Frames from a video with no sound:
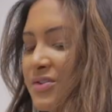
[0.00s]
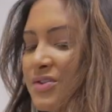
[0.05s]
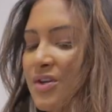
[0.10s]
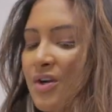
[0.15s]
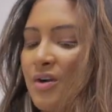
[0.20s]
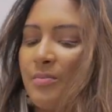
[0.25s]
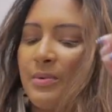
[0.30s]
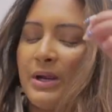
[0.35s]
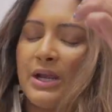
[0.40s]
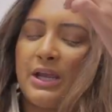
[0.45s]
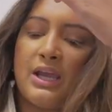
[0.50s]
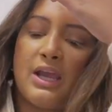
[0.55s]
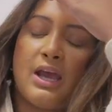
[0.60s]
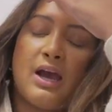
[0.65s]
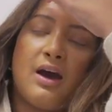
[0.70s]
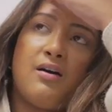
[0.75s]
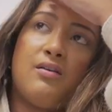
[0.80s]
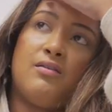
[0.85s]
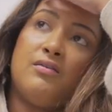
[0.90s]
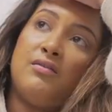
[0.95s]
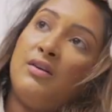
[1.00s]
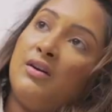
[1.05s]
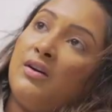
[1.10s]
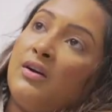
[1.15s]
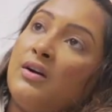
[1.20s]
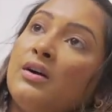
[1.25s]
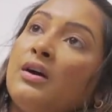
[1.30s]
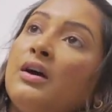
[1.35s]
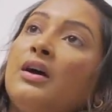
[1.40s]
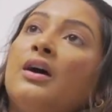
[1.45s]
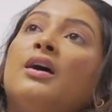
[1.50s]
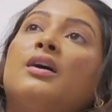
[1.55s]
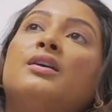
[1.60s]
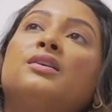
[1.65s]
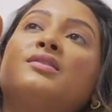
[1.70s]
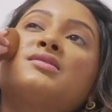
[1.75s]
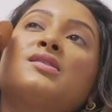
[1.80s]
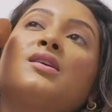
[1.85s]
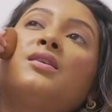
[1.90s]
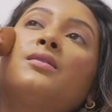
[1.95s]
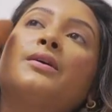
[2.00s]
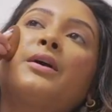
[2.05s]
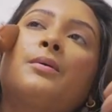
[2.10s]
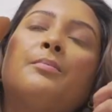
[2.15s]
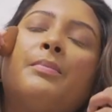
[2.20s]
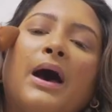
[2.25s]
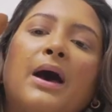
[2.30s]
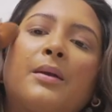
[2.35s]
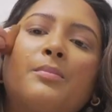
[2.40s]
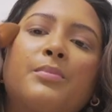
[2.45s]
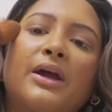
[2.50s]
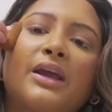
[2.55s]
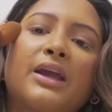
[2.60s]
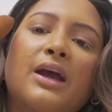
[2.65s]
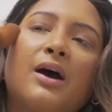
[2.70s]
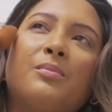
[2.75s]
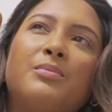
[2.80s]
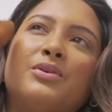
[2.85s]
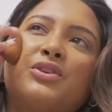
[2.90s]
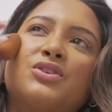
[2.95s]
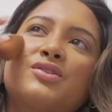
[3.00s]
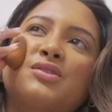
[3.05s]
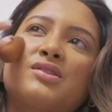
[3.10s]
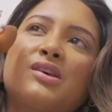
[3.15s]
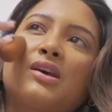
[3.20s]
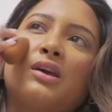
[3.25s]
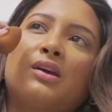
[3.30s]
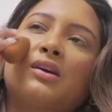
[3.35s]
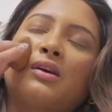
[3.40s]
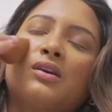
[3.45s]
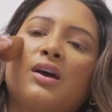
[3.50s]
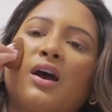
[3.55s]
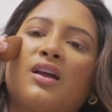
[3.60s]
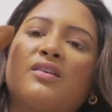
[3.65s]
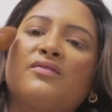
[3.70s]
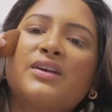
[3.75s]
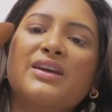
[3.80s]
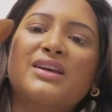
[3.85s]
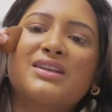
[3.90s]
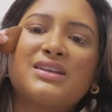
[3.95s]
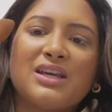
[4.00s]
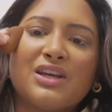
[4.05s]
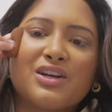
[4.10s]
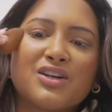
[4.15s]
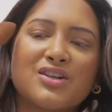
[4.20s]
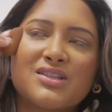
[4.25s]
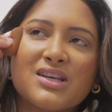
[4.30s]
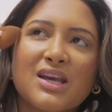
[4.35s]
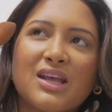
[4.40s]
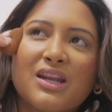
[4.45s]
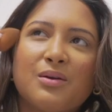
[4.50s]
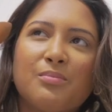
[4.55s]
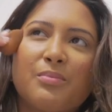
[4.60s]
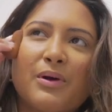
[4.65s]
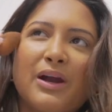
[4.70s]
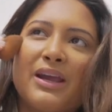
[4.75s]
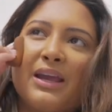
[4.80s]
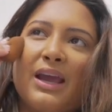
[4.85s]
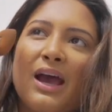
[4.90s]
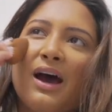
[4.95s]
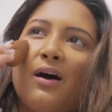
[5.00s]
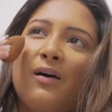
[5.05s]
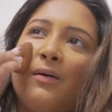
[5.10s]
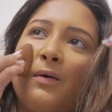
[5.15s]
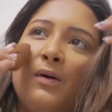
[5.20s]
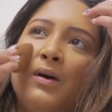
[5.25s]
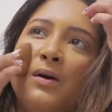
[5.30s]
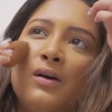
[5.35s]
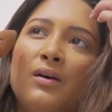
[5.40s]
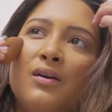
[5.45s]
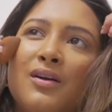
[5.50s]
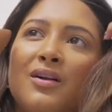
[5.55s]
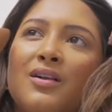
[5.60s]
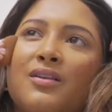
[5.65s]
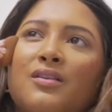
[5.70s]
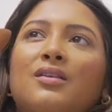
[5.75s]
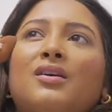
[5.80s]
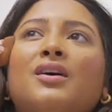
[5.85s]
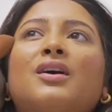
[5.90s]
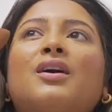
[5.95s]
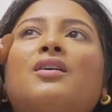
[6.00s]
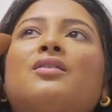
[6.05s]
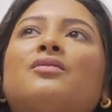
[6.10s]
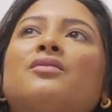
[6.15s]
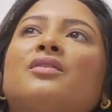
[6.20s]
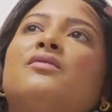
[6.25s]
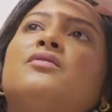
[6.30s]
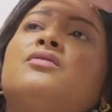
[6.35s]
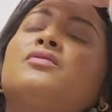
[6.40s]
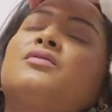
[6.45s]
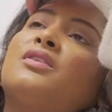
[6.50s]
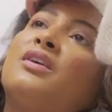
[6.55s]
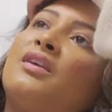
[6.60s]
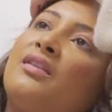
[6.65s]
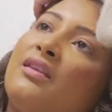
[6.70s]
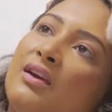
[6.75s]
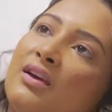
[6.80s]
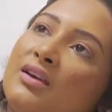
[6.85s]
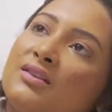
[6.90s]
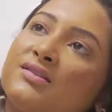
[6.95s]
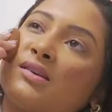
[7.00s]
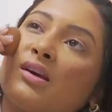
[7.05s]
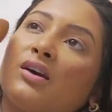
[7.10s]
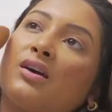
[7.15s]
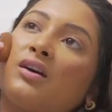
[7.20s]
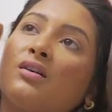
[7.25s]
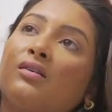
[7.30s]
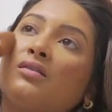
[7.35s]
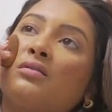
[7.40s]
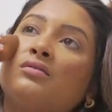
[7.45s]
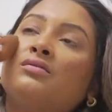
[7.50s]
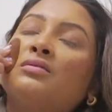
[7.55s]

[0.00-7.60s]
started breaking out and it's not like a bad breakout, but just like kind of like an irritated breakout. Like I don't even really think it's like a